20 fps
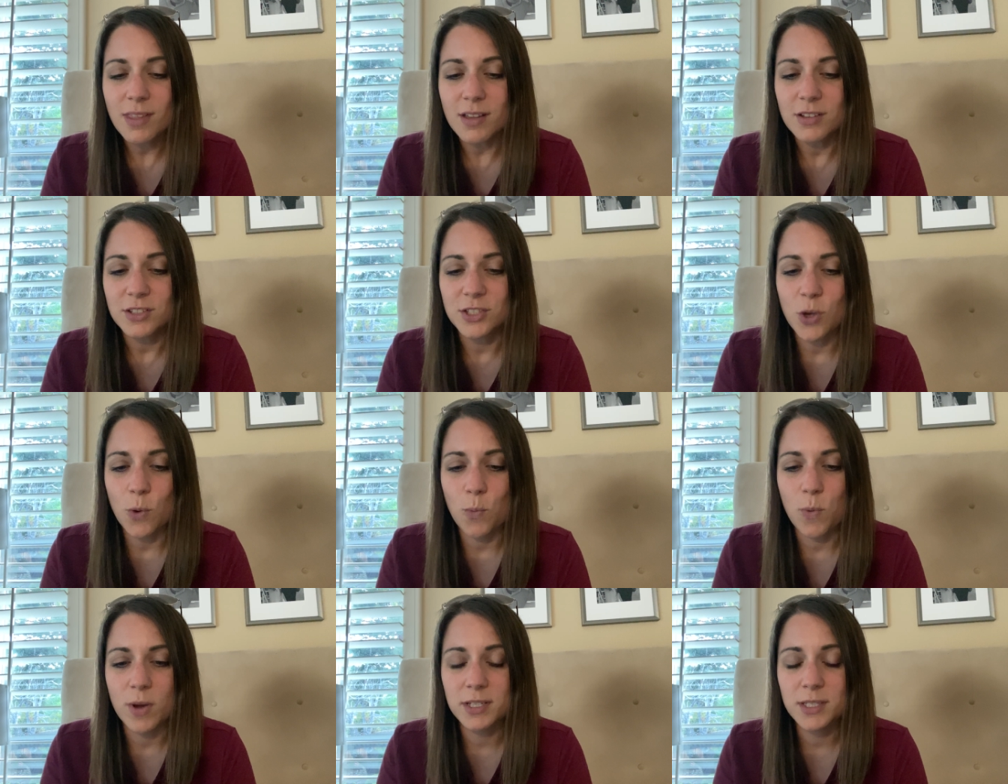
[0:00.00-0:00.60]

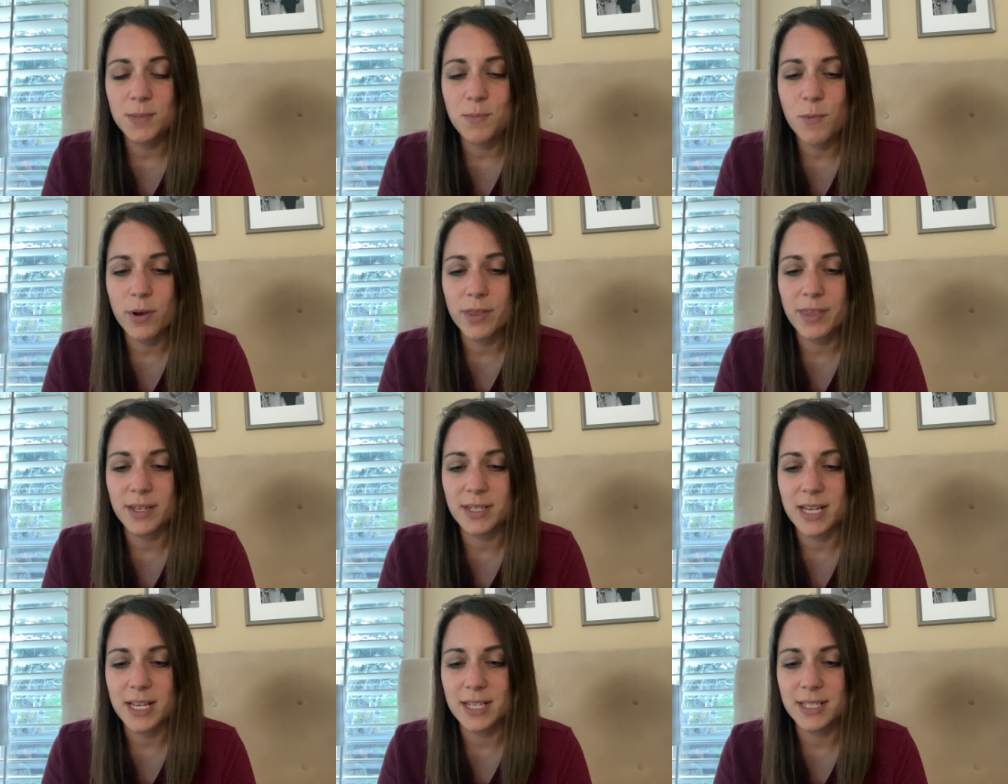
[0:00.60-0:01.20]
So once more
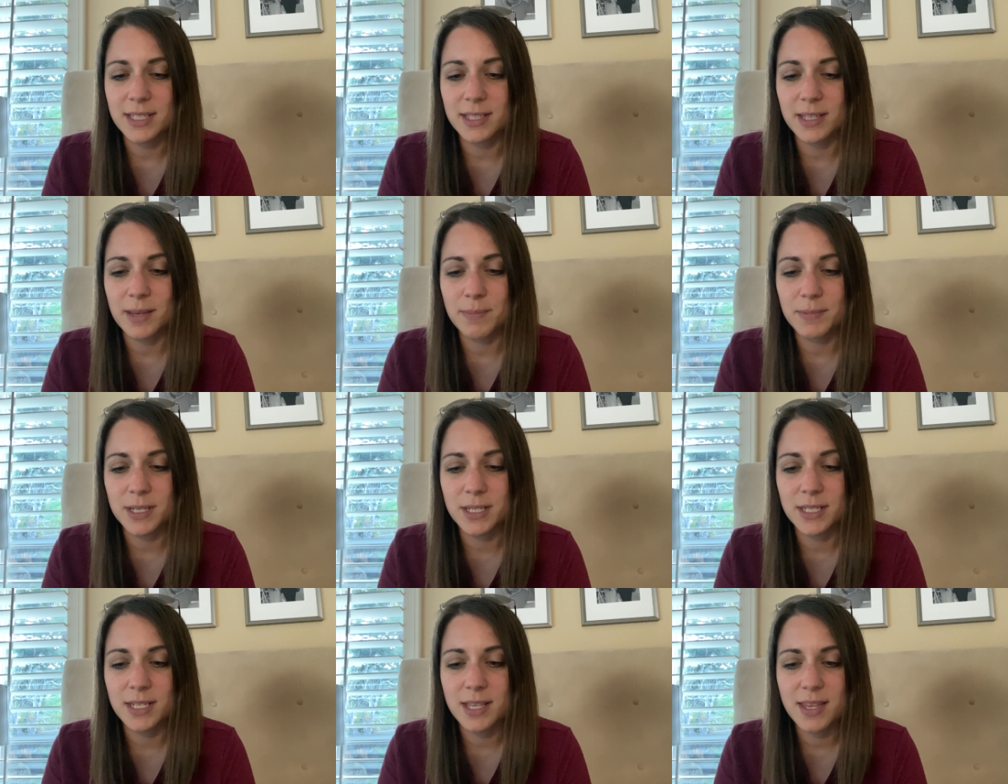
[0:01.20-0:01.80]
the days
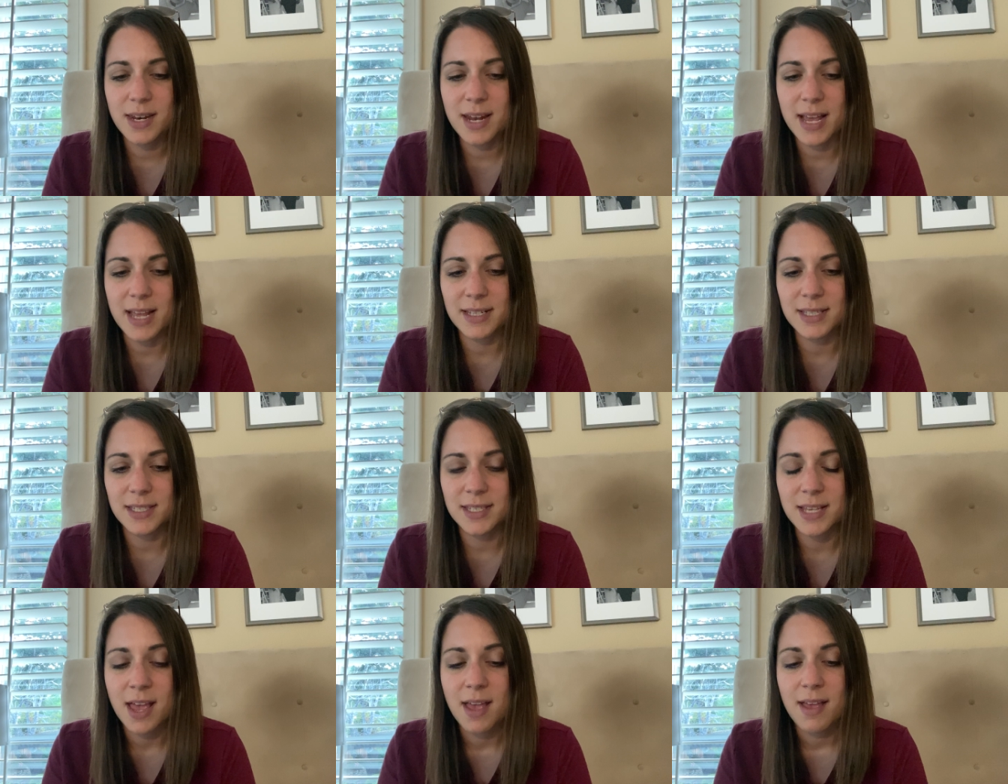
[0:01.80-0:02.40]
slipped into the
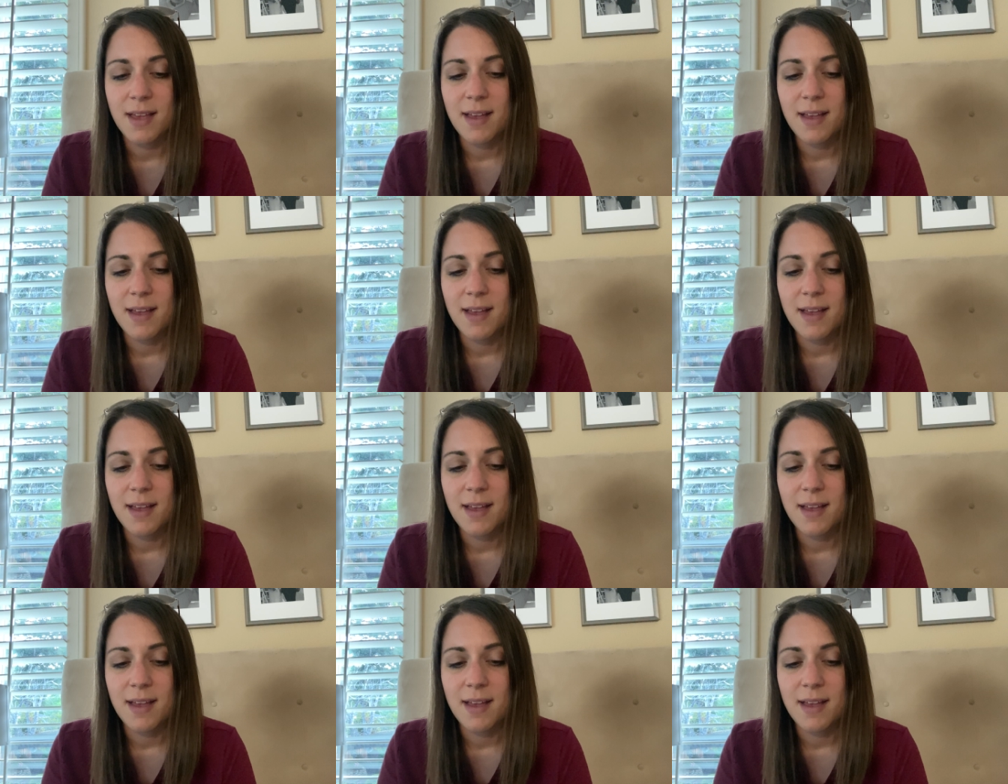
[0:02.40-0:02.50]
nights,